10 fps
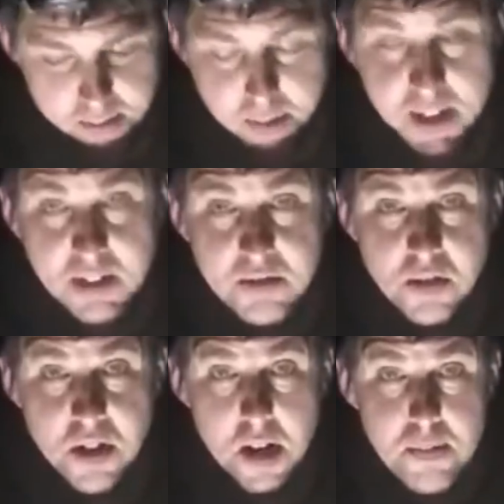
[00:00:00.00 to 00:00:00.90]
Picked the
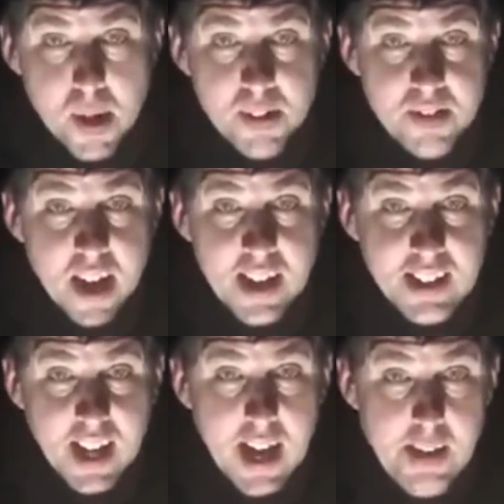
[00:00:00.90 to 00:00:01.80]
rod up, and
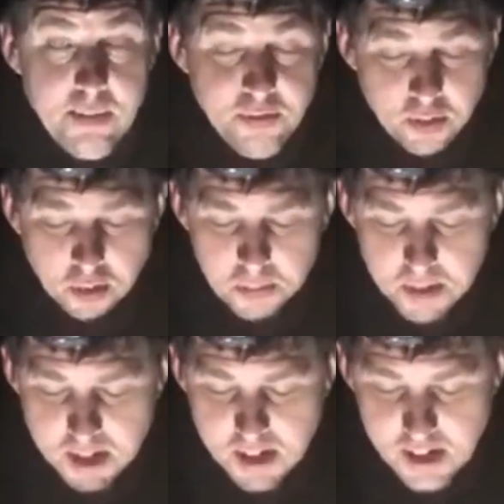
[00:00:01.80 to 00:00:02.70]
that came from
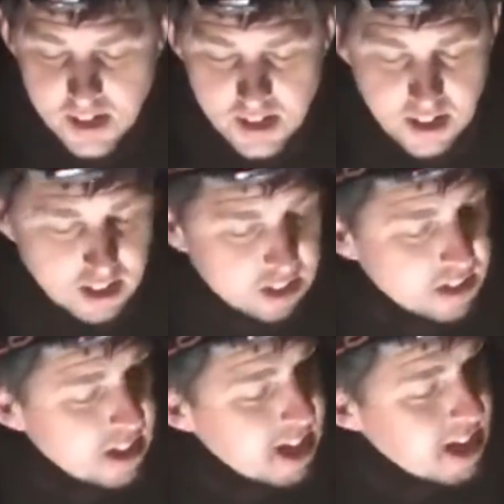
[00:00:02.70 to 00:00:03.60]

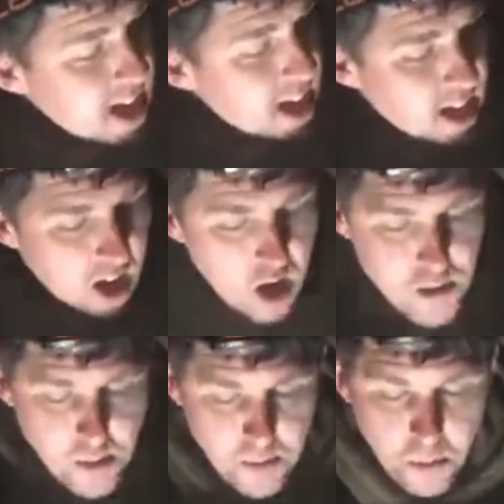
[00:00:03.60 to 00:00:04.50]
the
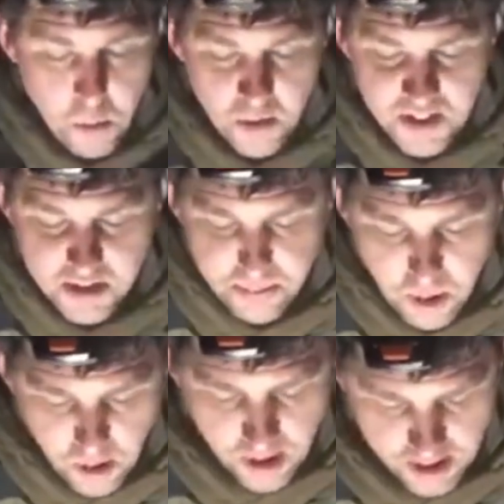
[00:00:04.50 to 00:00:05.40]
open water
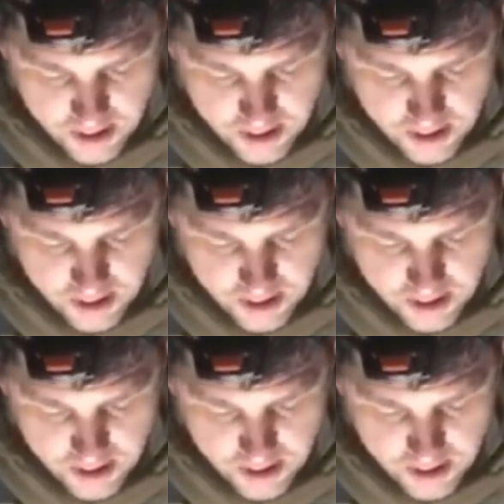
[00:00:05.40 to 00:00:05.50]
spot